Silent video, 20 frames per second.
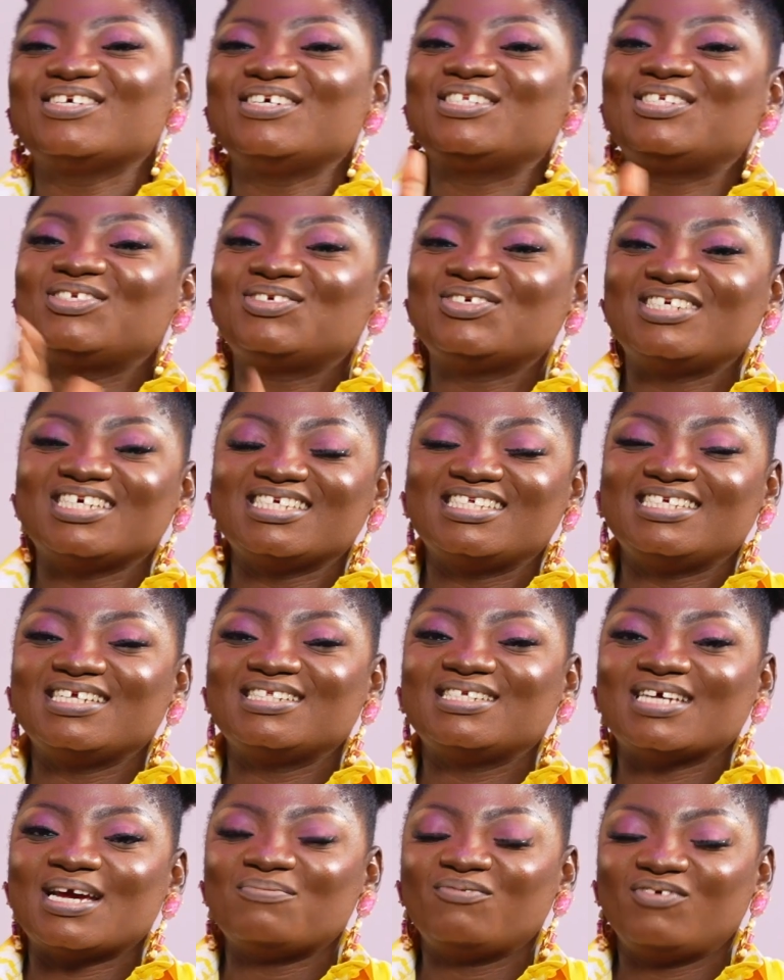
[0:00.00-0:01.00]
it's true they say
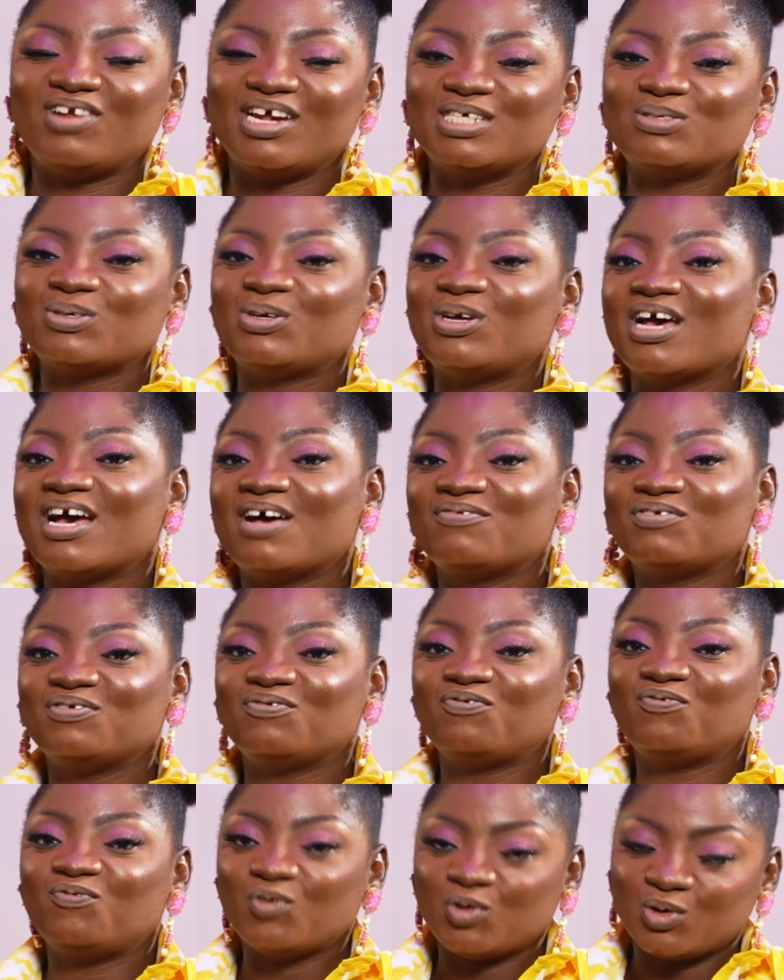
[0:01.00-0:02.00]
time flies when you're
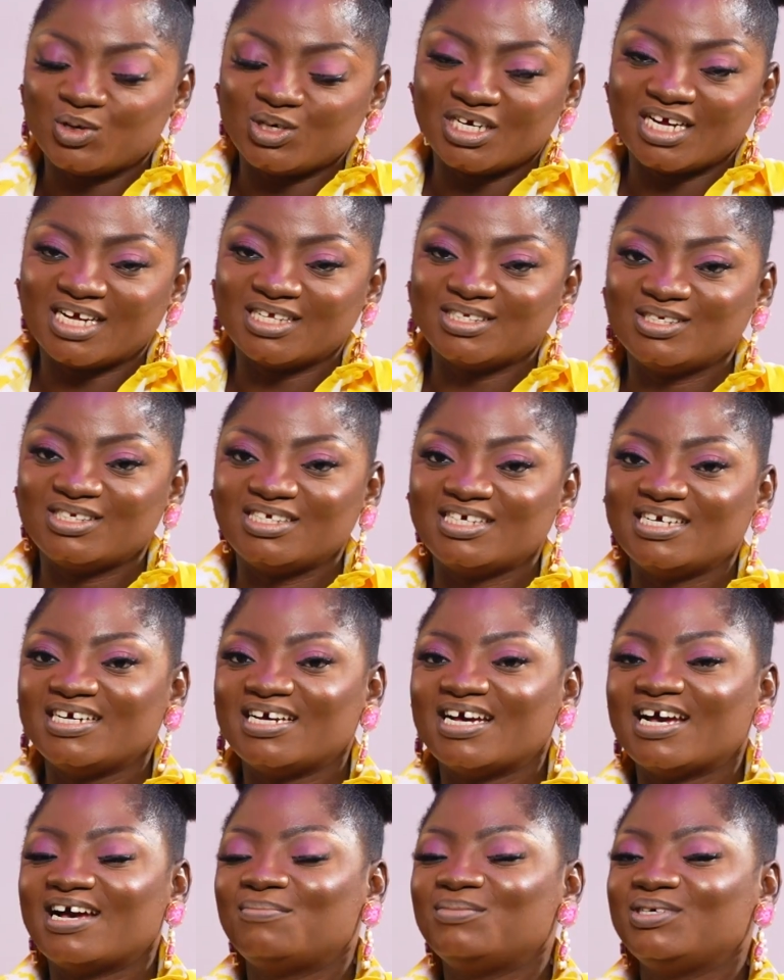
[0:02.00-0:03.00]
having fun. And
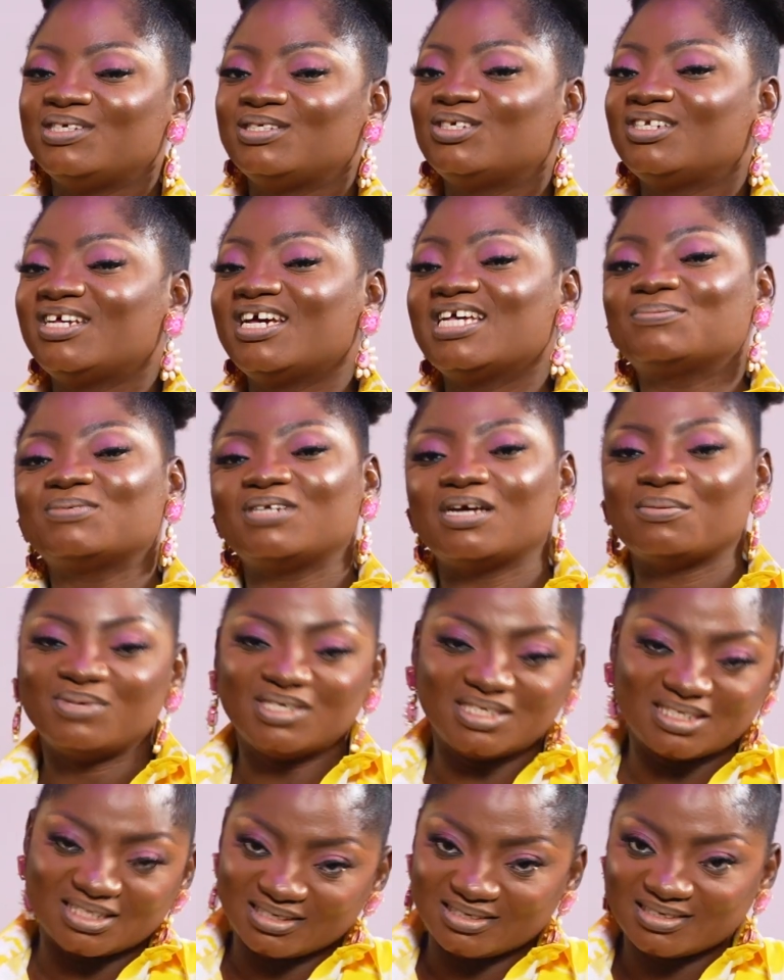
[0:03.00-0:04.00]
today has been
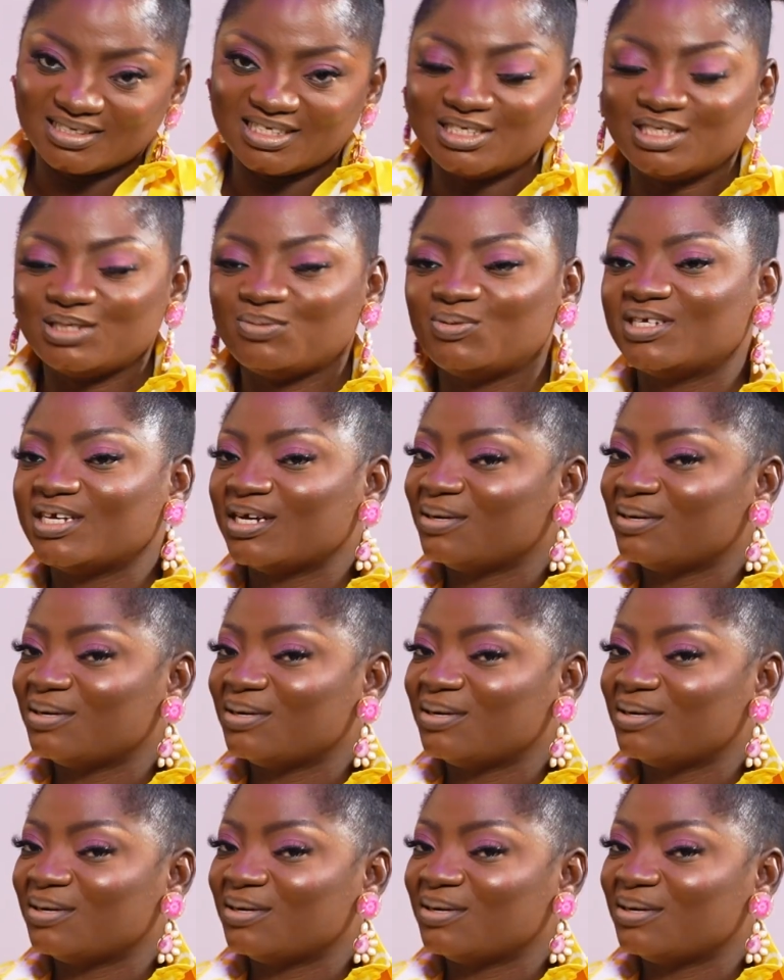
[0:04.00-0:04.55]
amazing. Sitting with